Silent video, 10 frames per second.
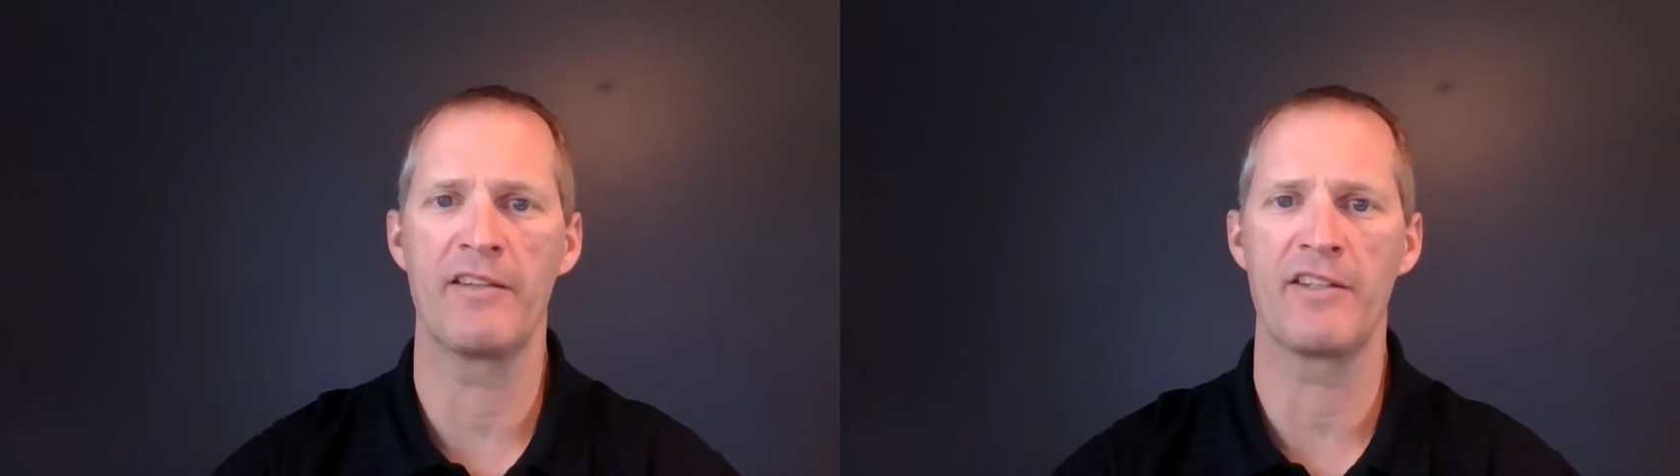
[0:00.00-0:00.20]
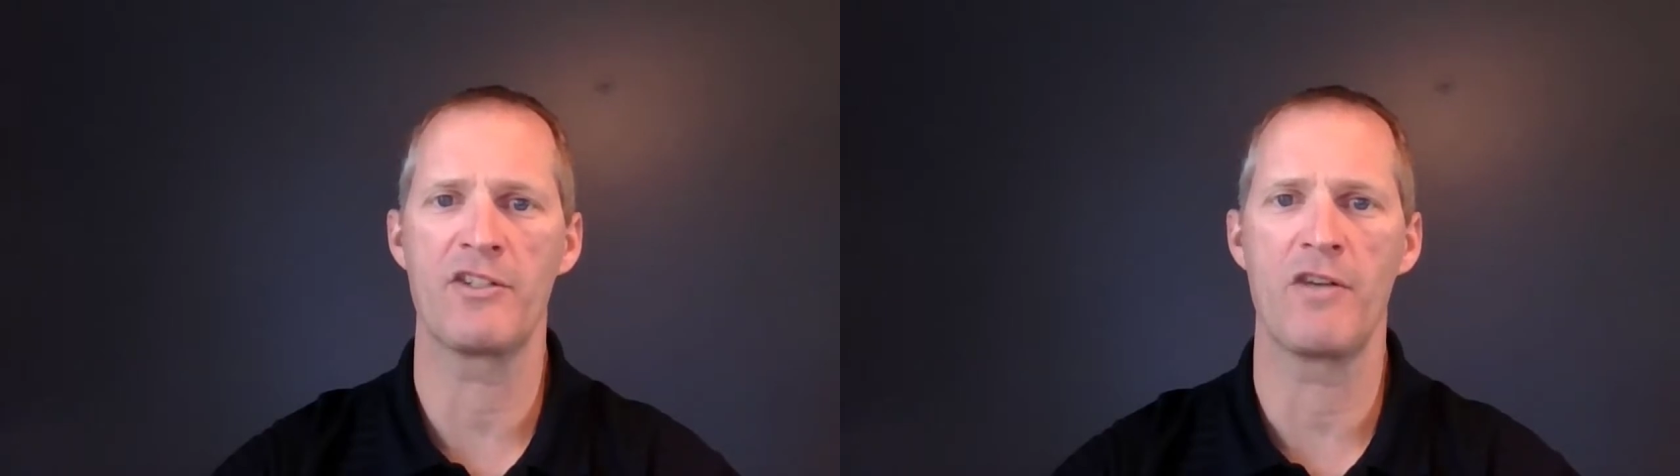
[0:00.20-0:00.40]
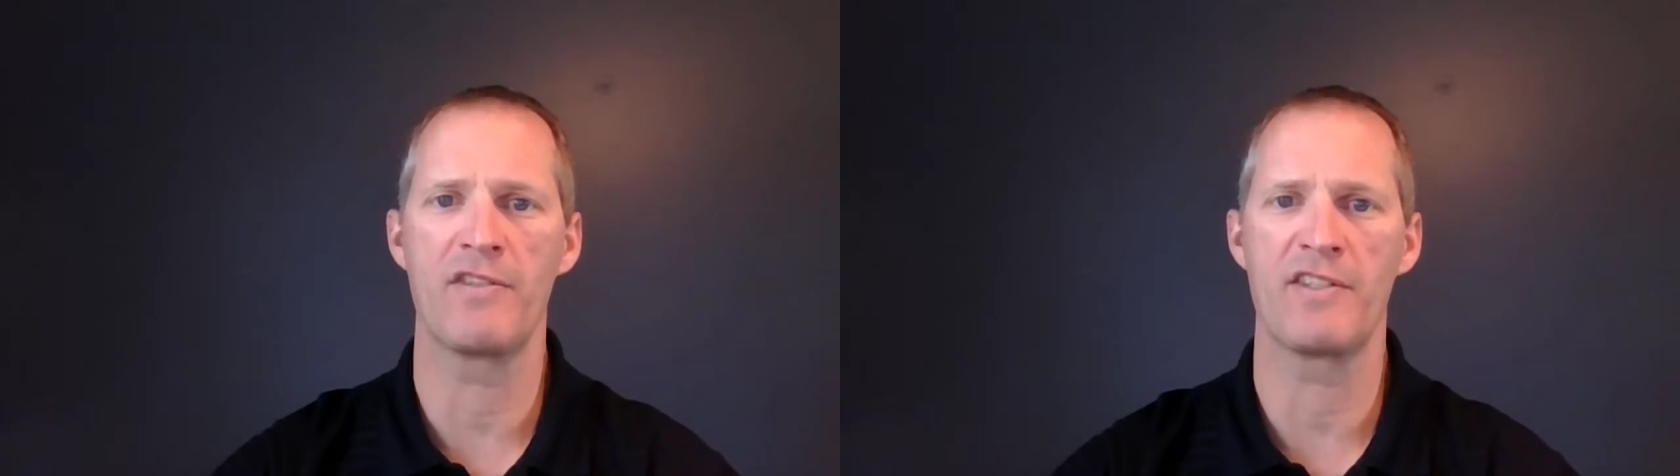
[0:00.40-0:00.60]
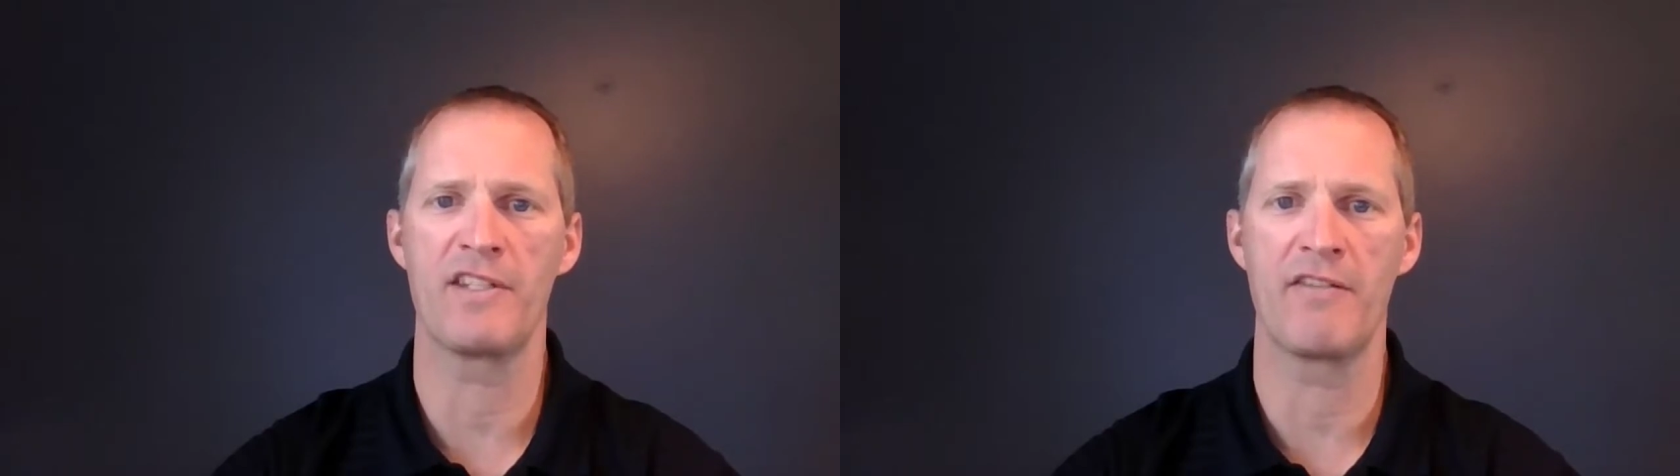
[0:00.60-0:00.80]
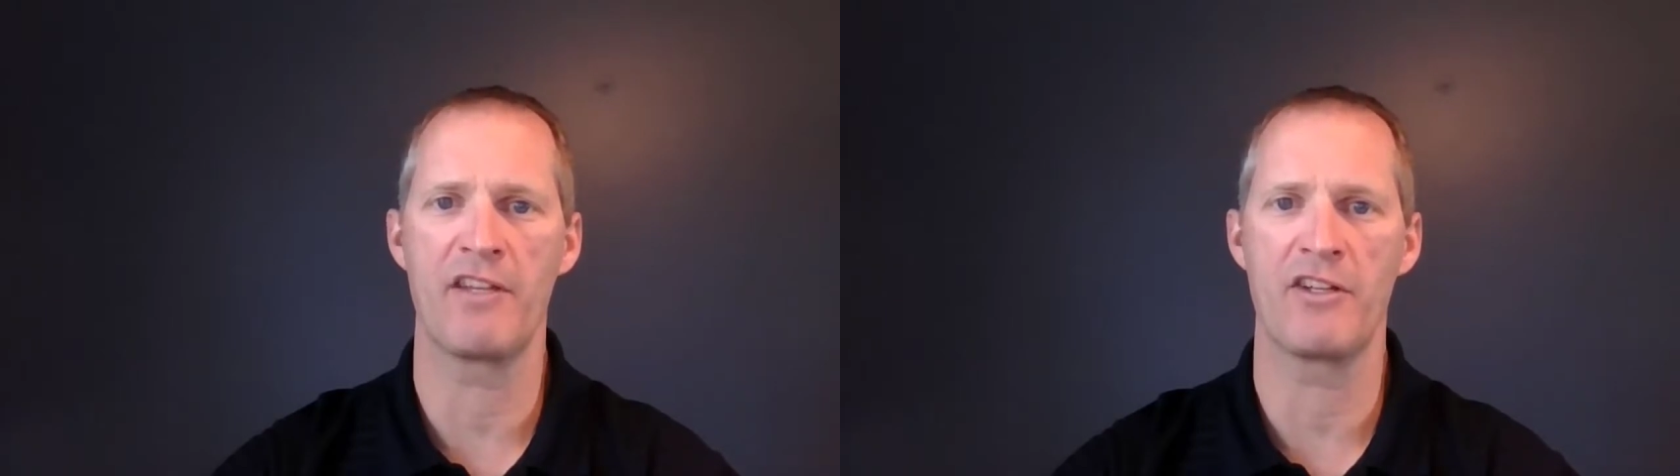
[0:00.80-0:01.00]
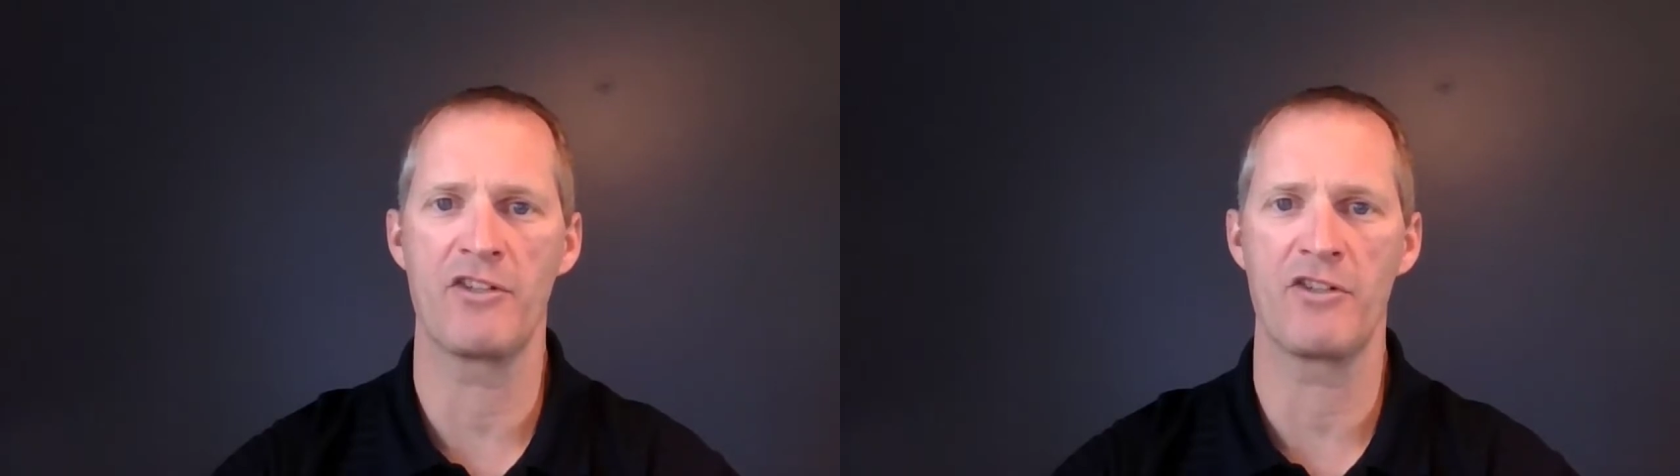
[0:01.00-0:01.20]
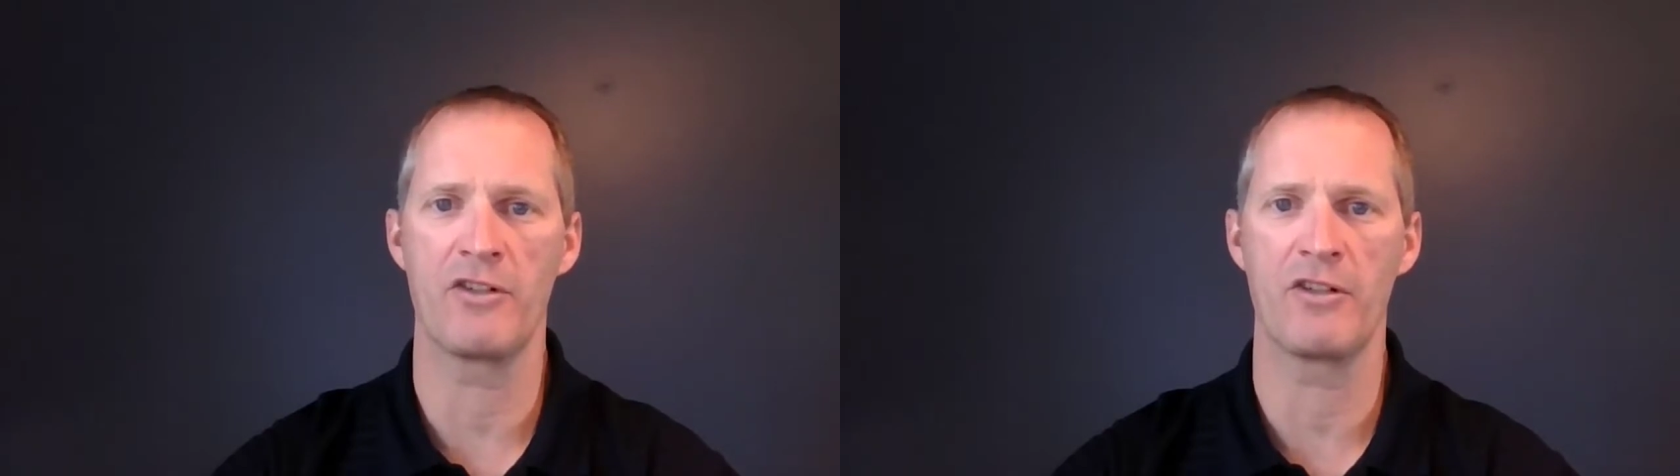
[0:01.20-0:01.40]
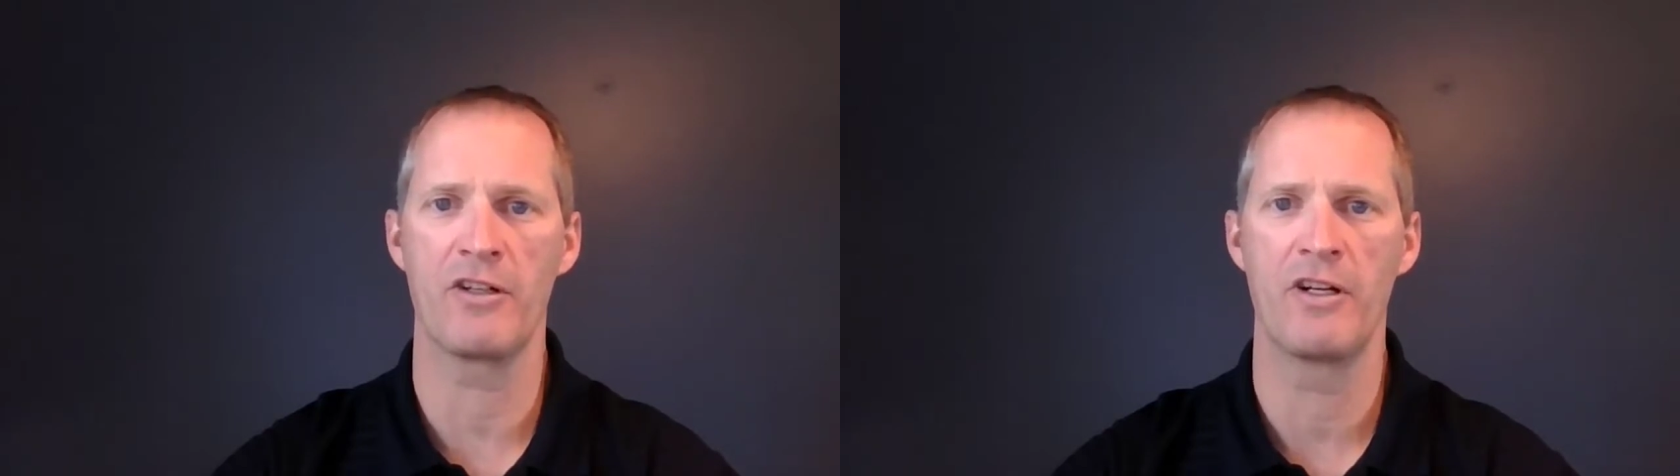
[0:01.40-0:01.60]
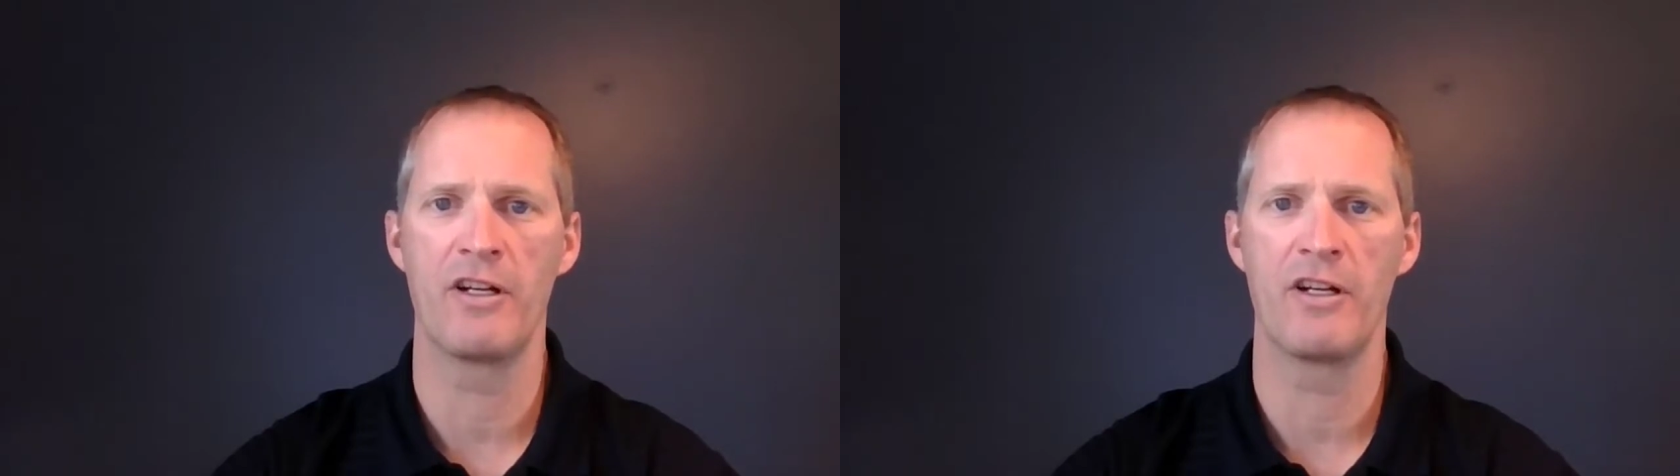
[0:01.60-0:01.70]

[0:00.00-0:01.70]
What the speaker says: the solvency of the insurer